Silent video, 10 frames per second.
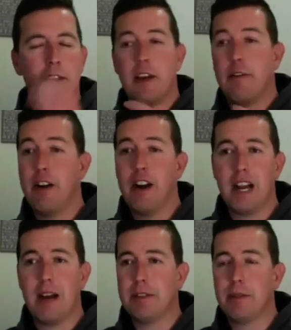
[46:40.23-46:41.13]
very
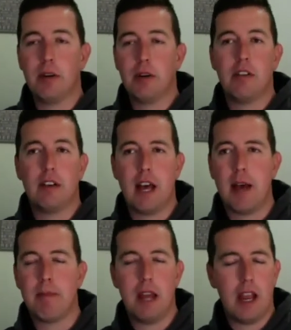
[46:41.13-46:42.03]
comfortable,
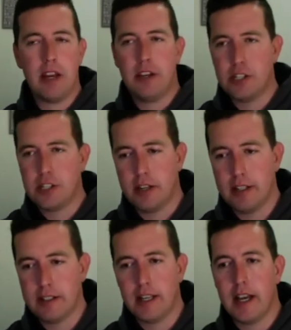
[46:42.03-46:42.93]
air conditioned
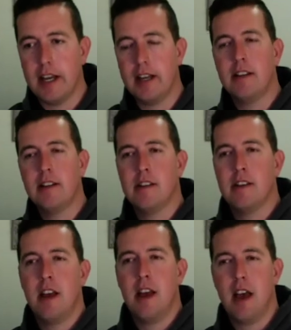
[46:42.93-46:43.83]
inside.
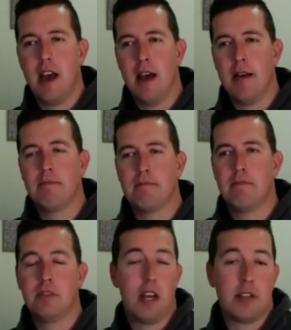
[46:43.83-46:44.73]

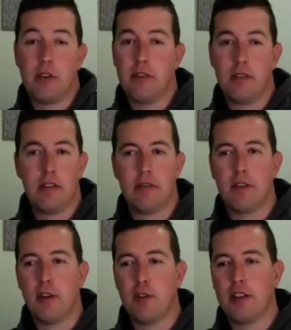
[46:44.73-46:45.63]
Yeah, so
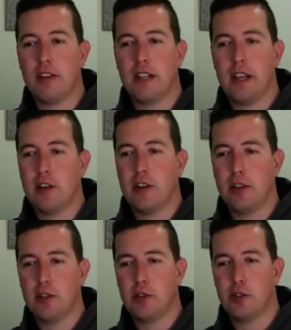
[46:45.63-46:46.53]
no, not
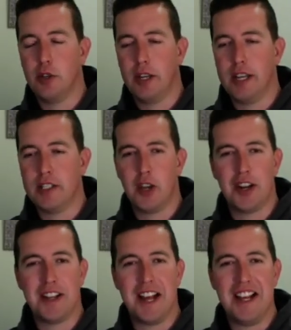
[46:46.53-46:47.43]
the Suzuki's, not in
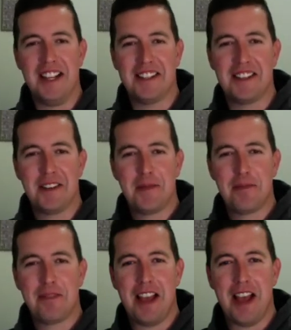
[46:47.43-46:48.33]
that heat.
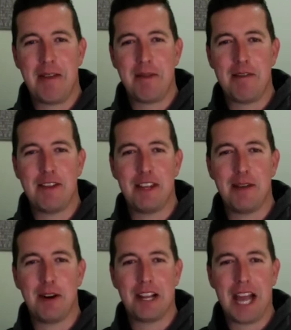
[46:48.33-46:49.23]
Having them
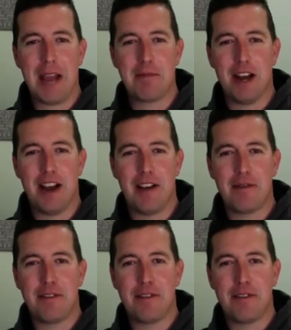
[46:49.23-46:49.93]
on game drive